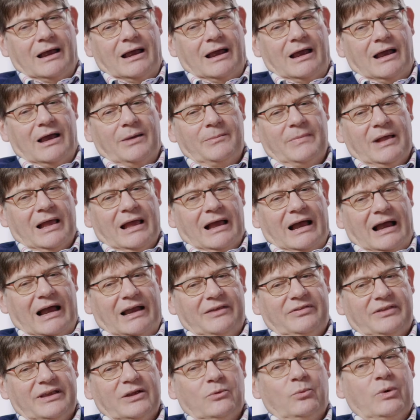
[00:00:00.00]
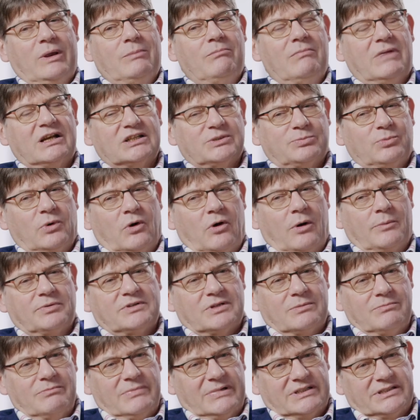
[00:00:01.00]
I think we're much more
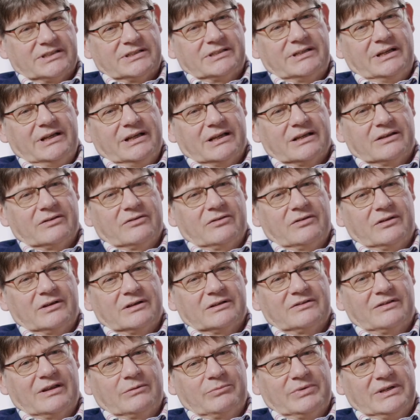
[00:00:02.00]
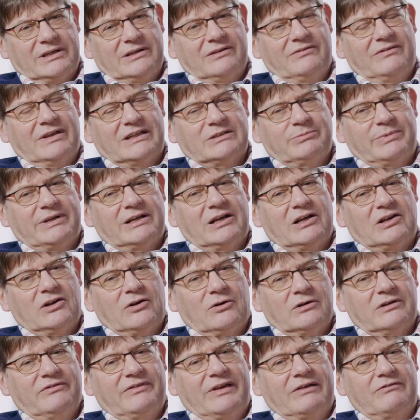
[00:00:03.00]
optimistic that there's been a
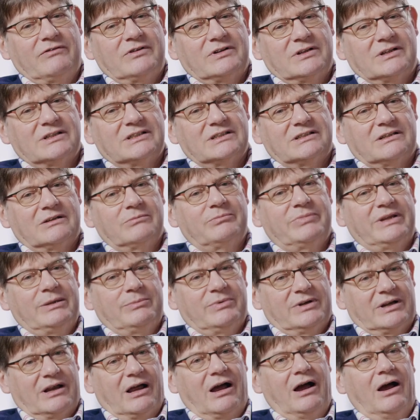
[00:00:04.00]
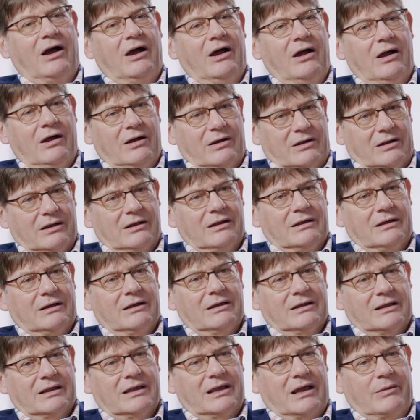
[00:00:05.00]
lot of evidence that people are
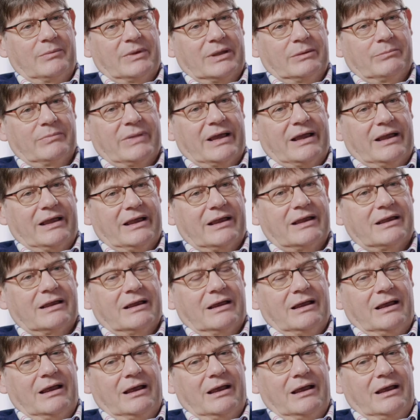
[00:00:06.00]
coming back